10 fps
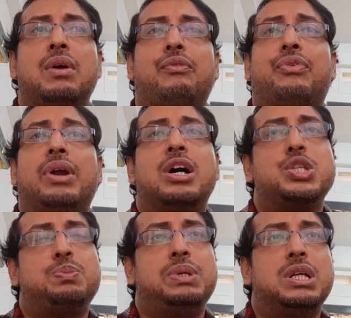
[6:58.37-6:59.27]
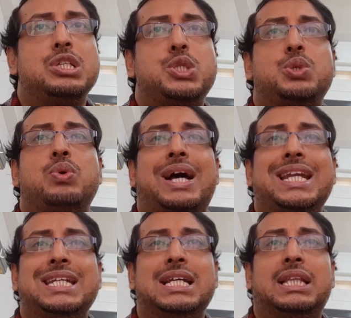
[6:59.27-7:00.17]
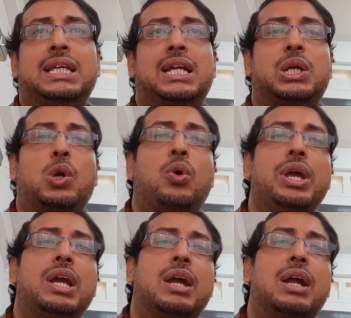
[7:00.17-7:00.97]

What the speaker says: for hospitals to handle their growing